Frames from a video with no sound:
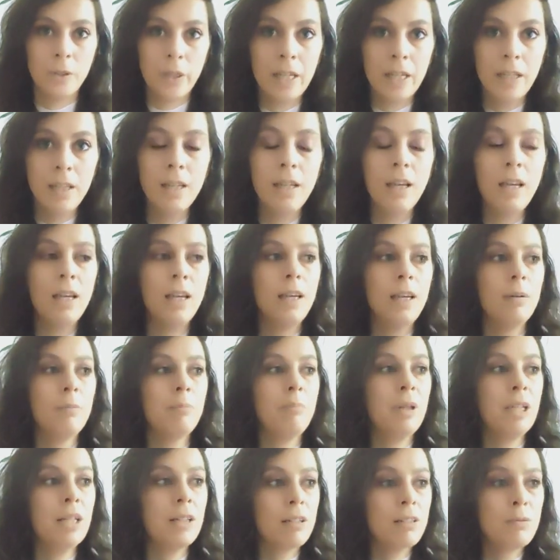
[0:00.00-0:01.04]
okay?
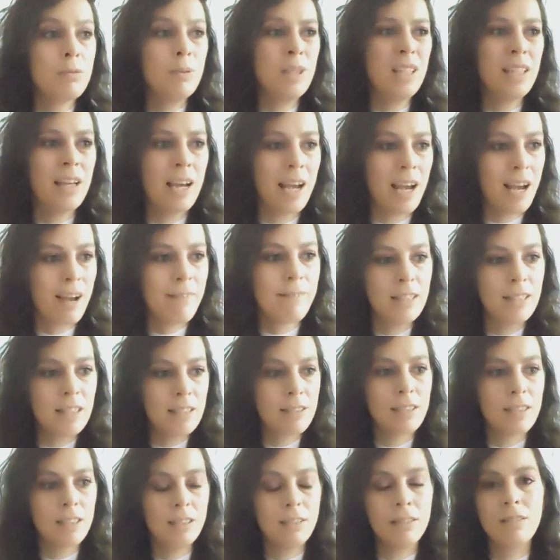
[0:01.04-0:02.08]
Because we have
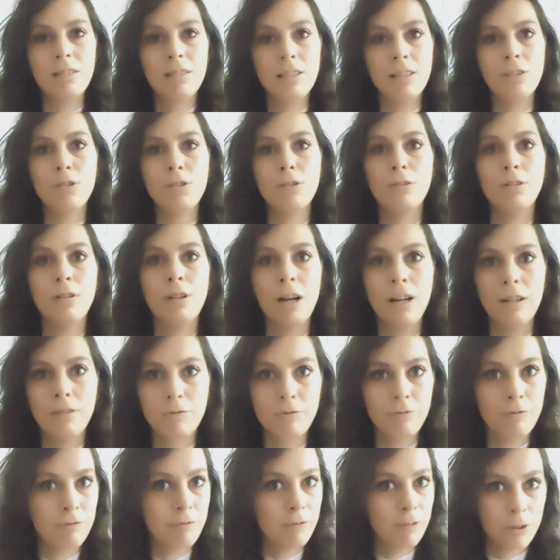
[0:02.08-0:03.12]
this tendency to not
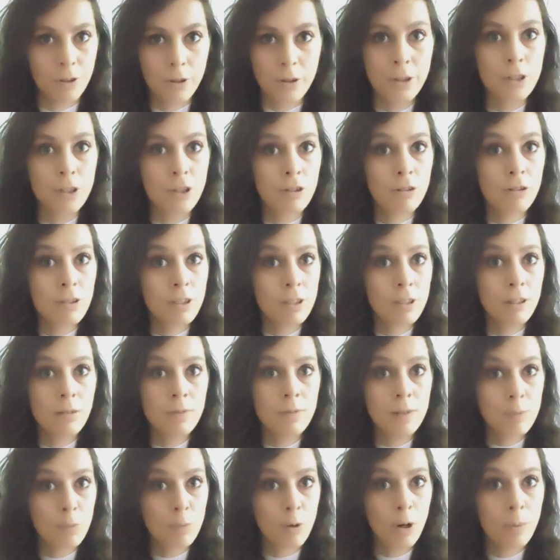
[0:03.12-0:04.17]
nourish
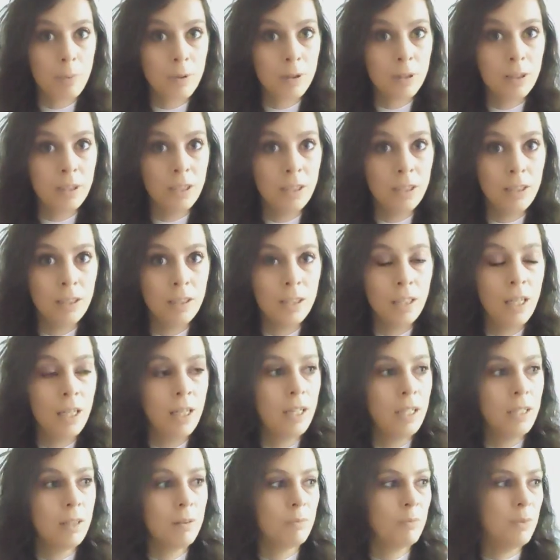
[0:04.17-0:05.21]
ourselves properly,
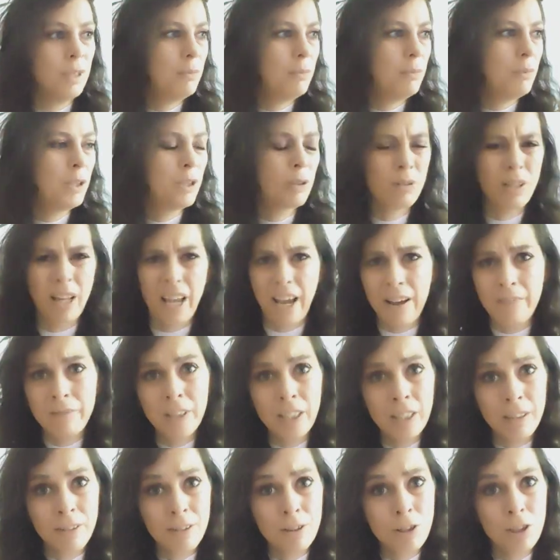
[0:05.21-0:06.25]
we don't have
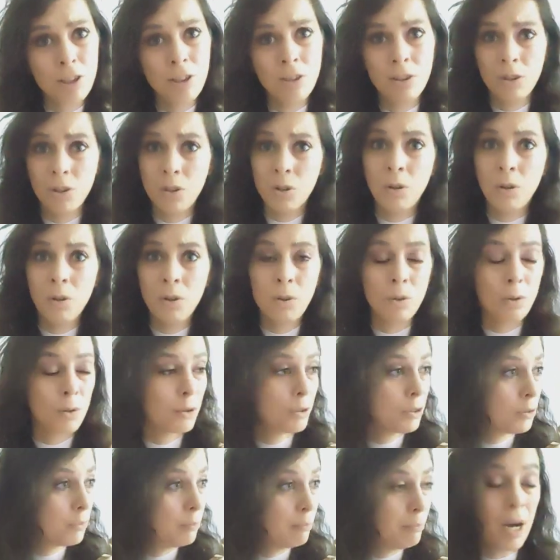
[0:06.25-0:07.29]
the energy to cook
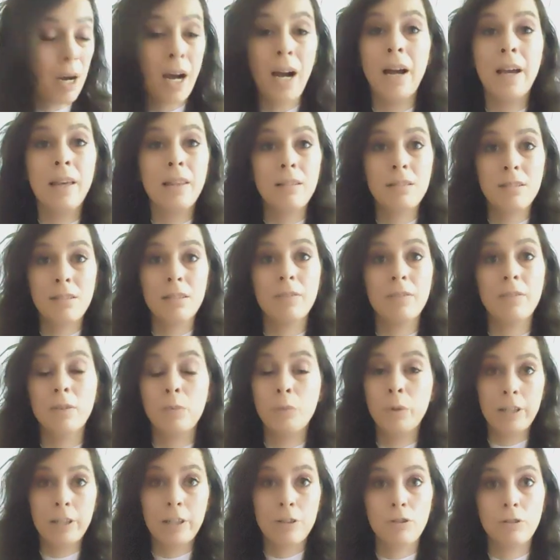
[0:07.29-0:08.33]
or to buy the stuff
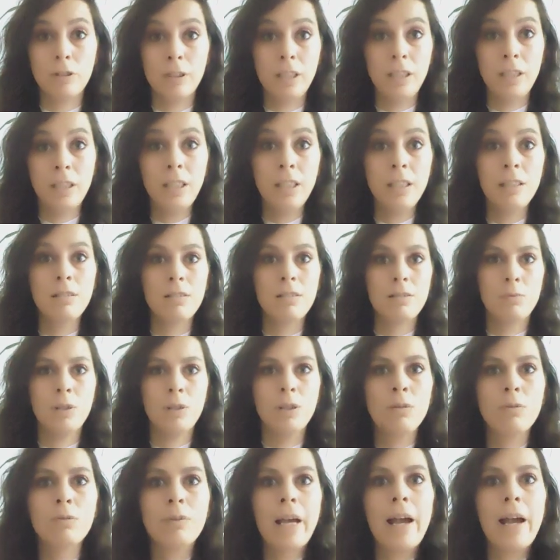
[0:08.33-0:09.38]
that we actually need because we
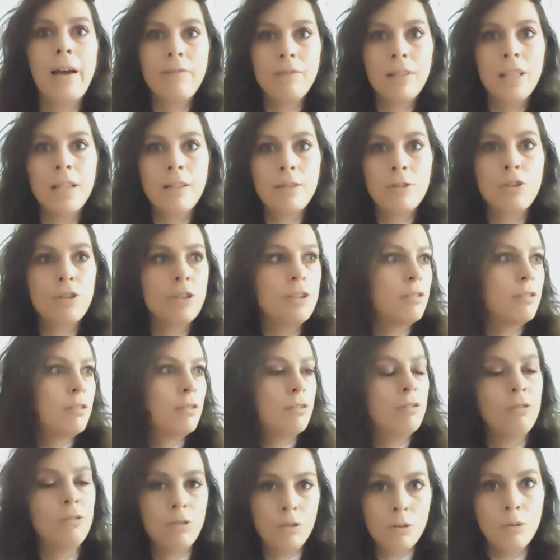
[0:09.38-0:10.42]
don't have the energy to
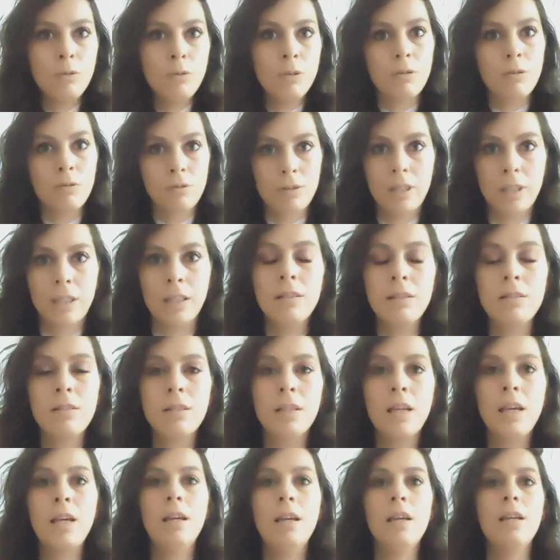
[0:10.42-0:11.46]
do those things.
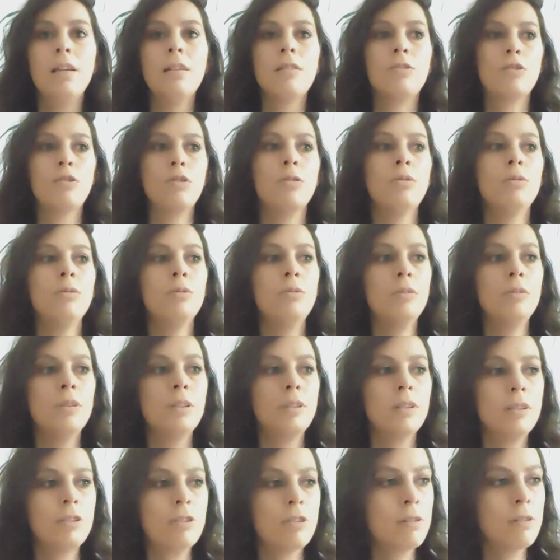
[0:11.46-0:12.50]
So
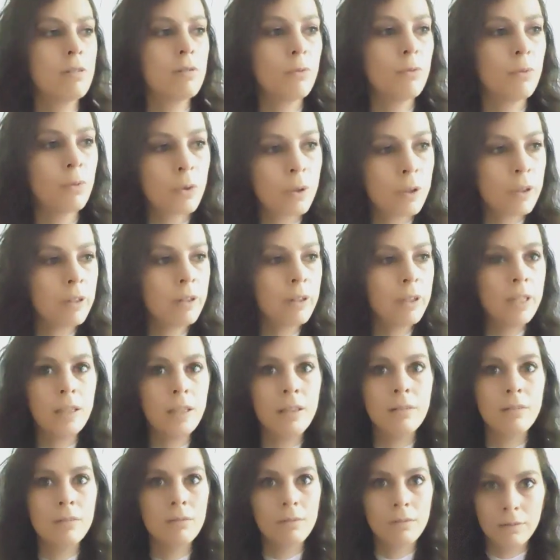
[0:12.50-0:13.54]
just
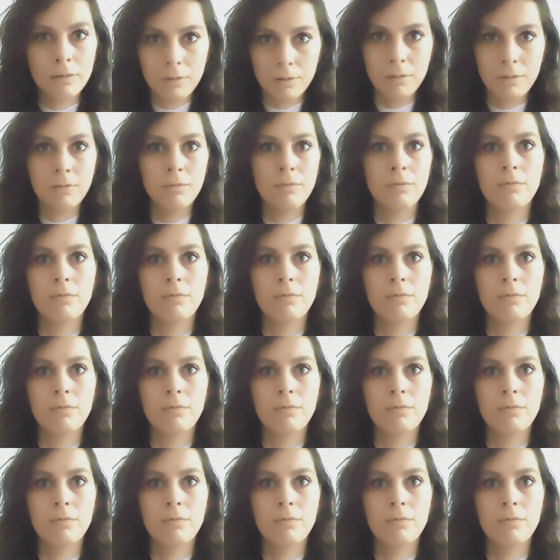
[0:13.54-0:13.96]
ordering